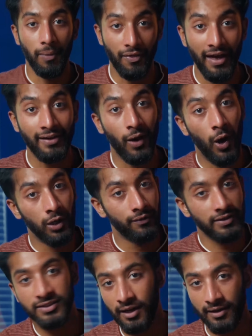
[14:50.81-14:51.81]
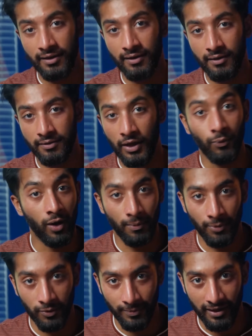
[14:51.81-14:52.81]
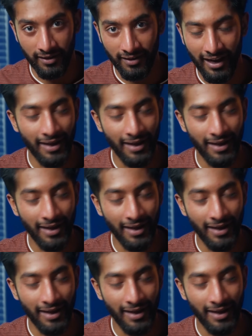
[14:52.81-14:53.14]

But then all of a sudden, they rug pulled me.